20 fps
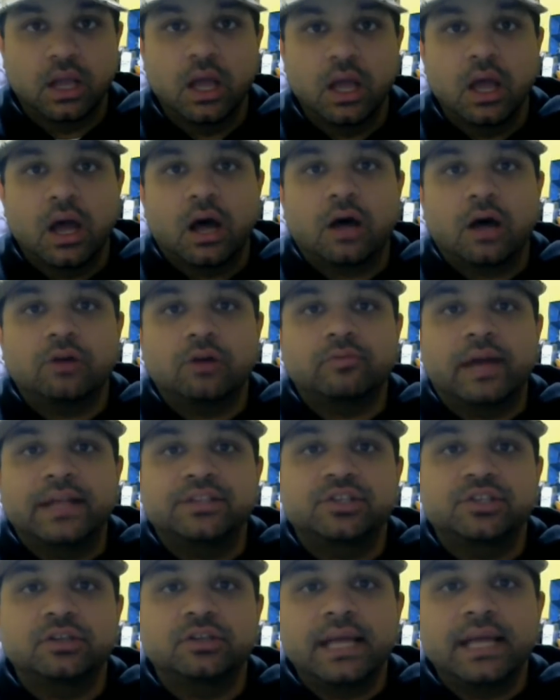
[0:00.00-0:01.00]

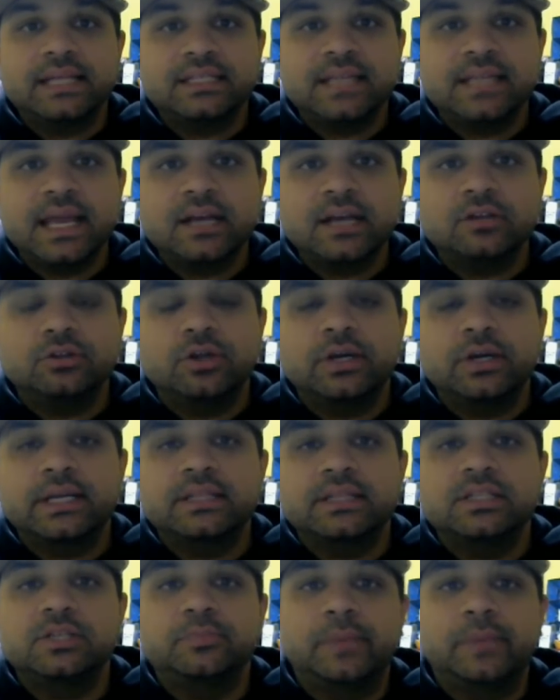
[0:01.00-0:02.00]
Alright, so let's take a look
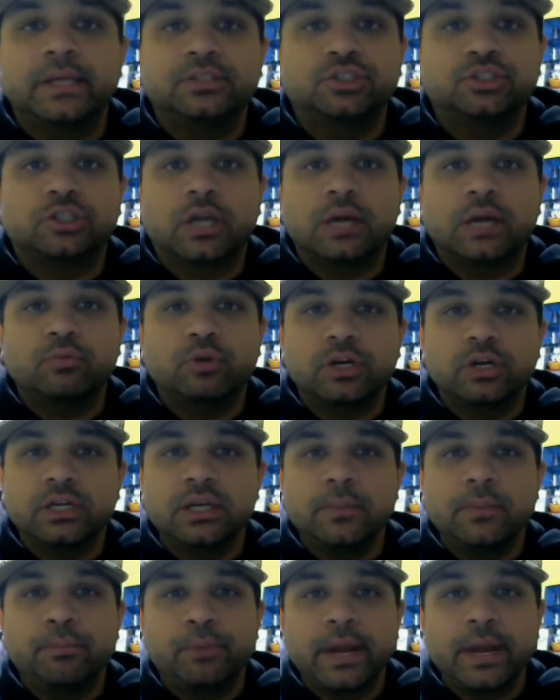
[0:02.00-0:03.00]
at this picture and we're going
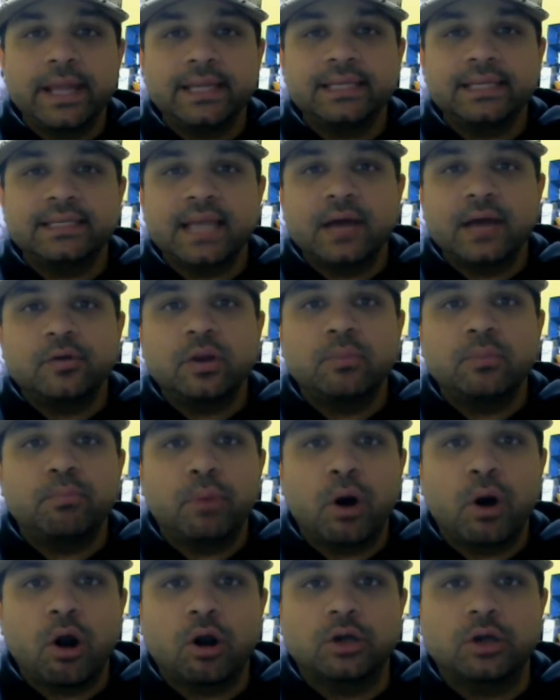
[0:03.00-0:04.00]
to break it down in
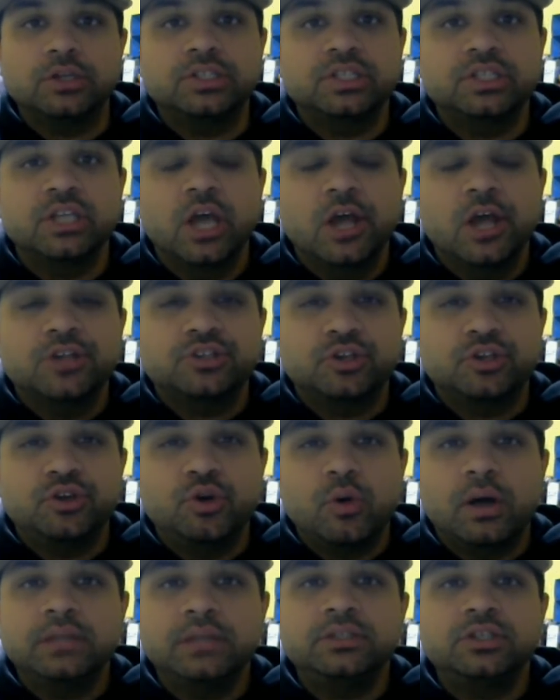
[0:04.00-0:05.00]
parts so
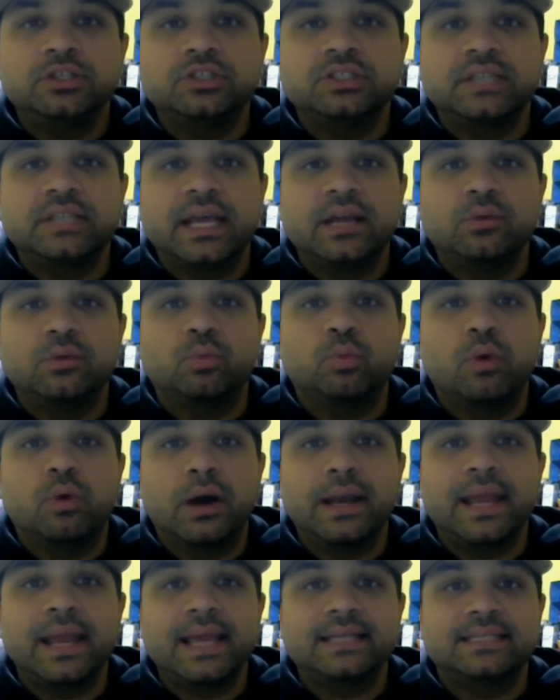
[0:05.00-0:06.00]
you understand
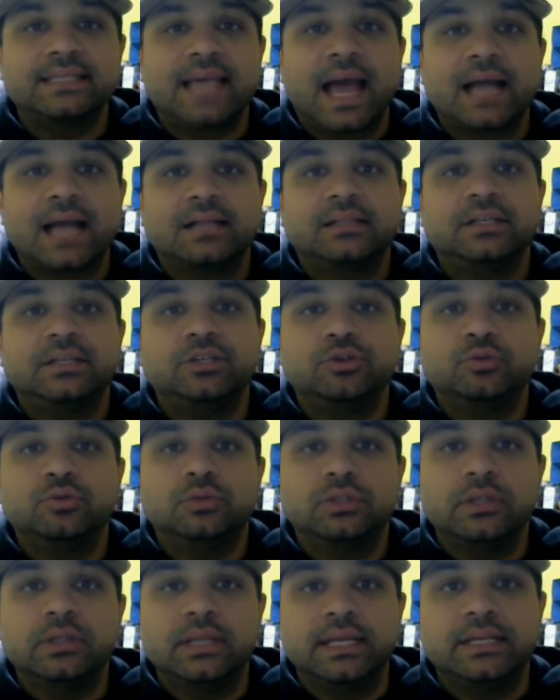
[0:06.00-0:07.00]
what exactly you
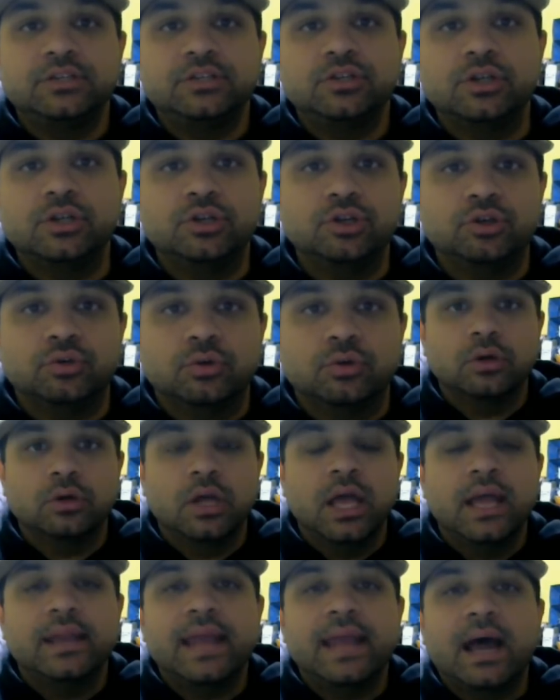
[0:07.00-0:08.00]
will need to do.
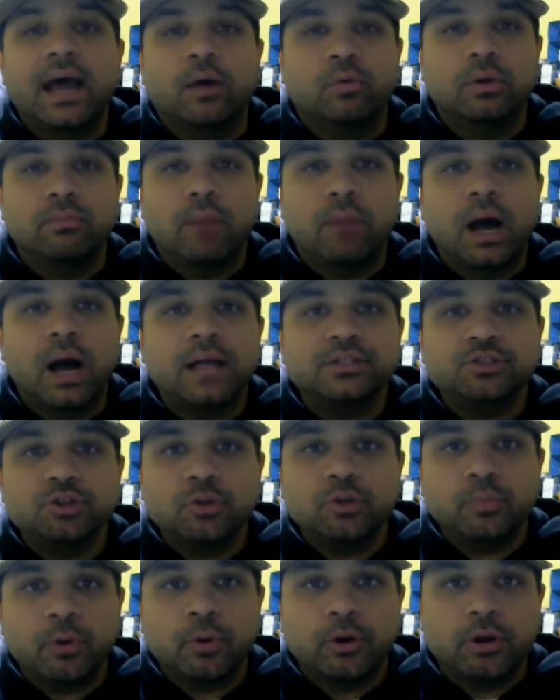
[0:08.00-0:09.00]
Now, when Mods
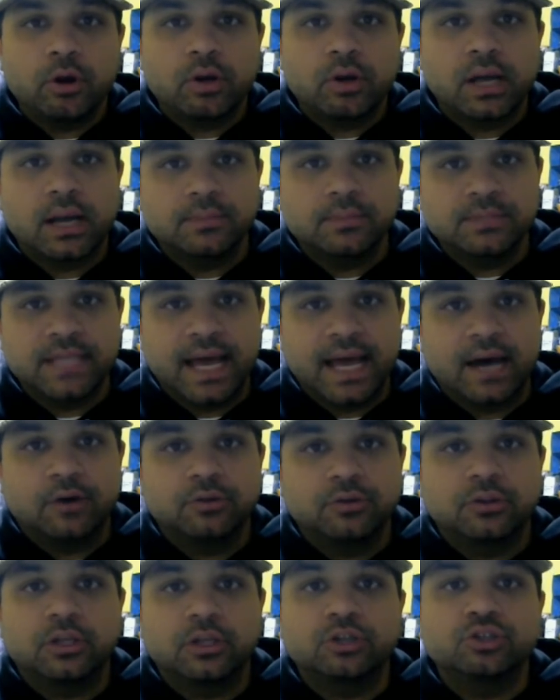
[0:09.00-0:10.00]
2.0 comes
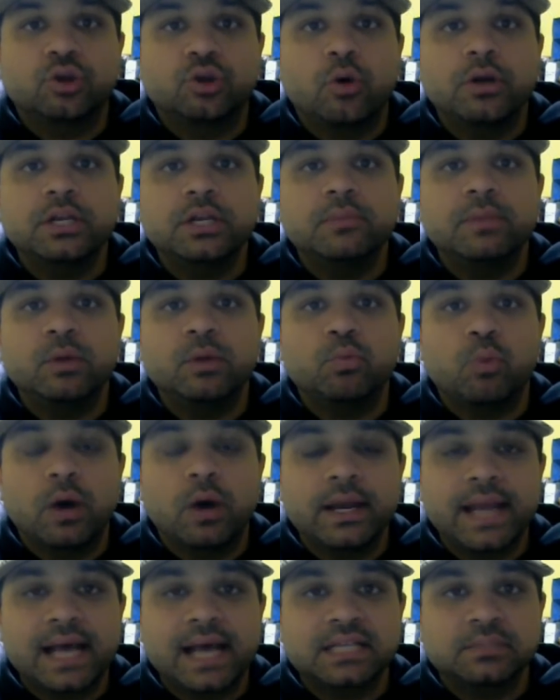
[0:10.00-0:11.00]
out, there's going to be
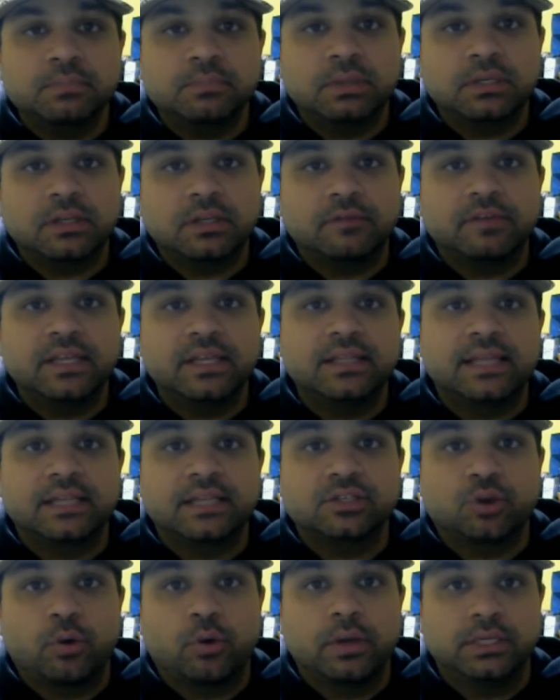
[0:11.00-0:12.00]
one aspect of it
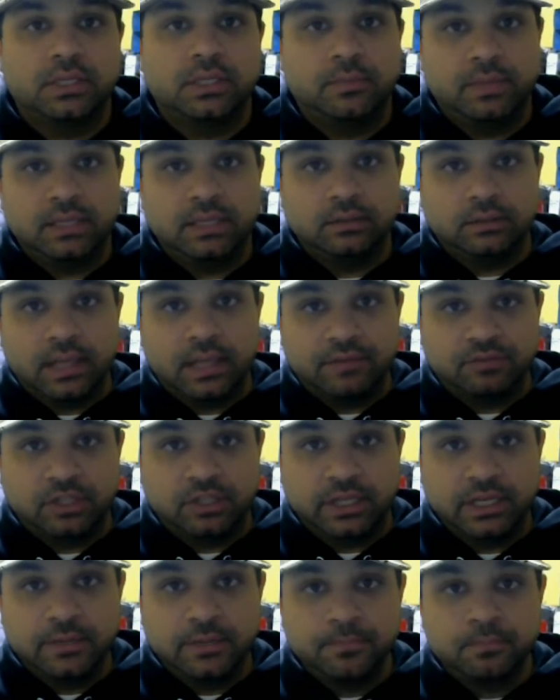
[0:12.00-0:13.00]
that's going to be
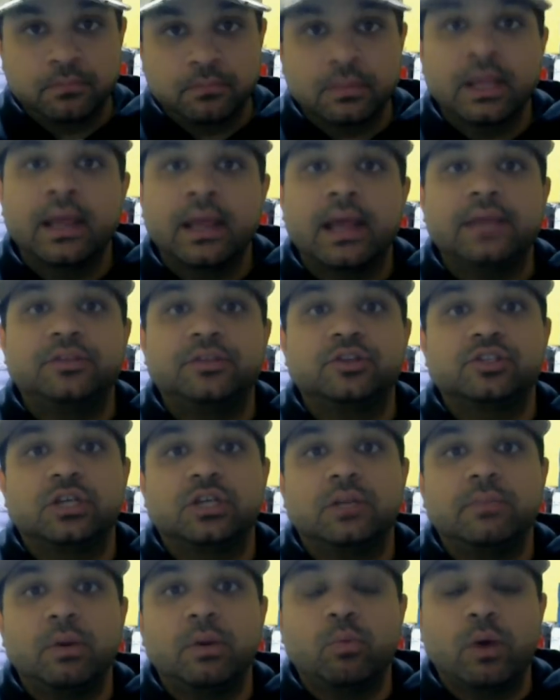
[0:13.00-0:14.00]
leveling, and there's
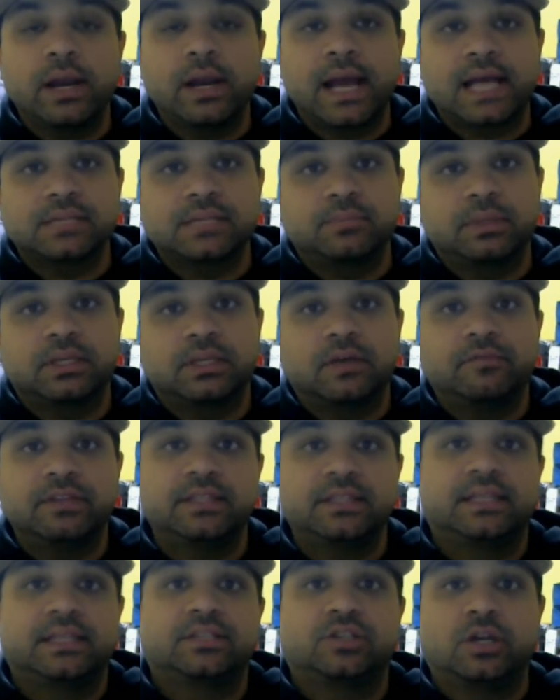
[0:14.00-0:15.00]
going to be one aspect of
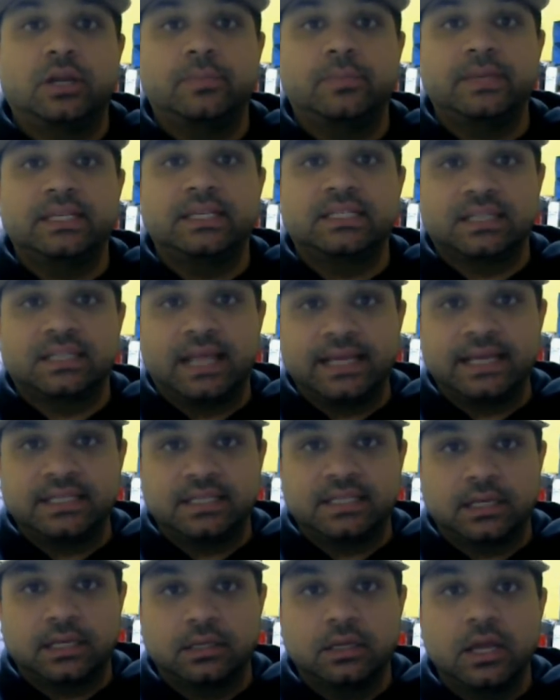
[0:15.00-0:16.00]
it that's going to be
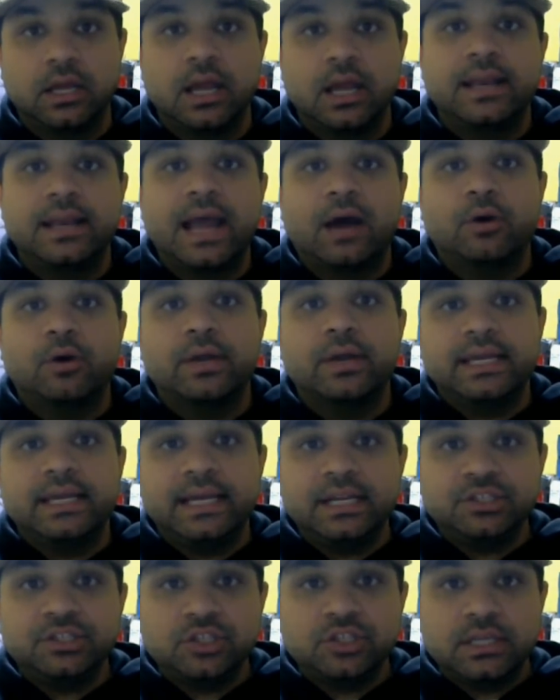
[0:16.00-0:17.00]
slicing. Now,
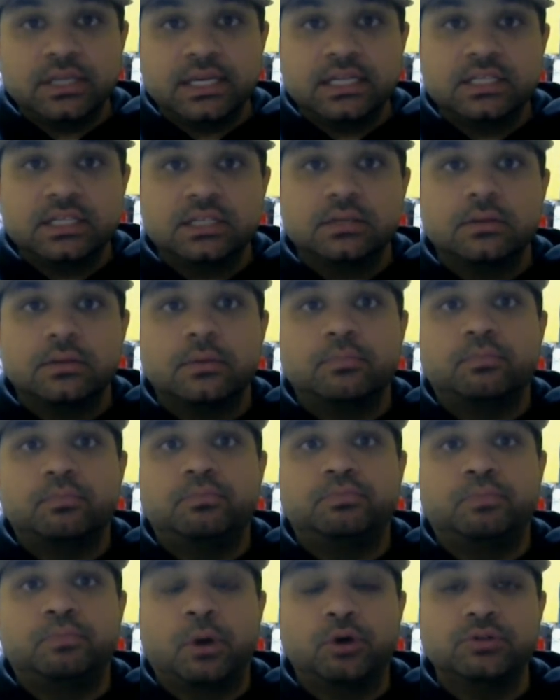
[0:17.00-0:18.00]
each of these
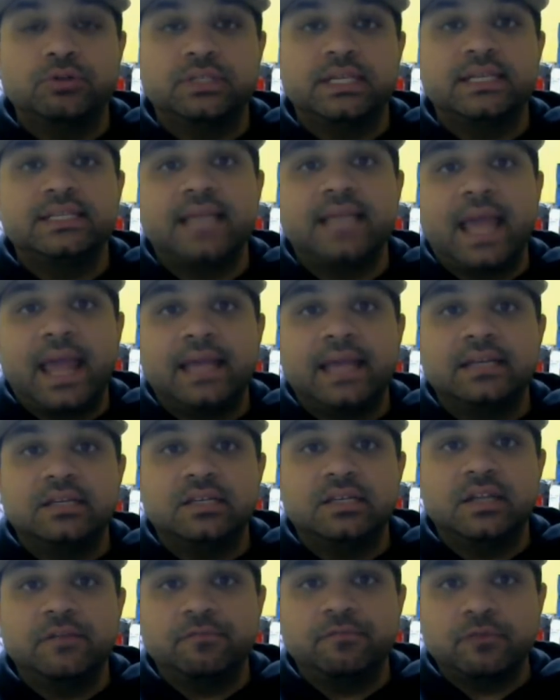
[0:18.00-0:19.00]
poses a
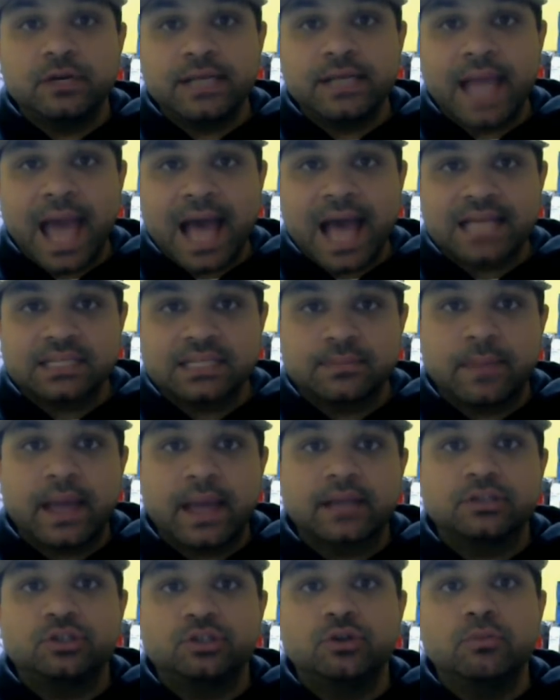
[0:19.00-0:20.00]
different
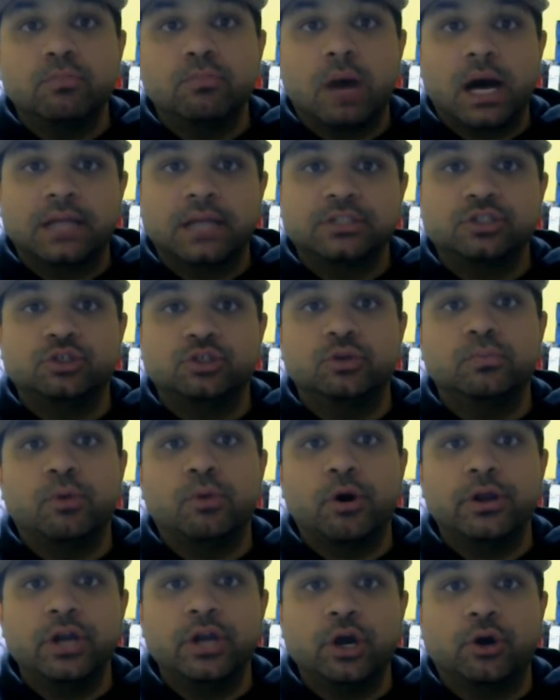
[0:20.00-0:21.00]
aspect to Mods
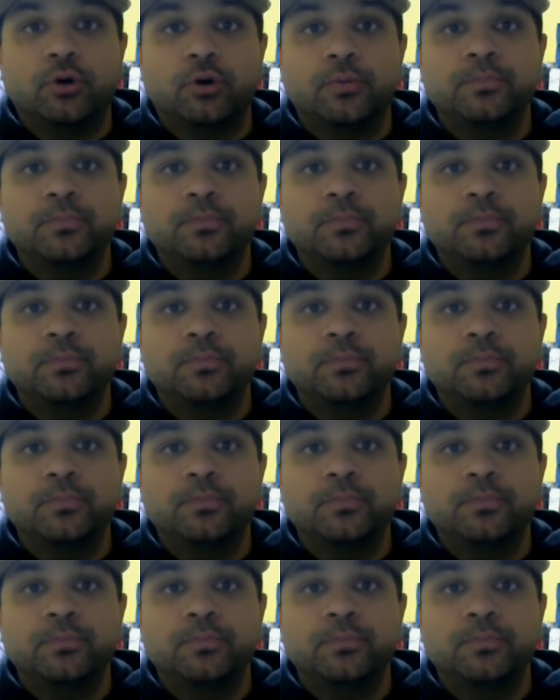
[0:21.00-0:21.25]
2.0.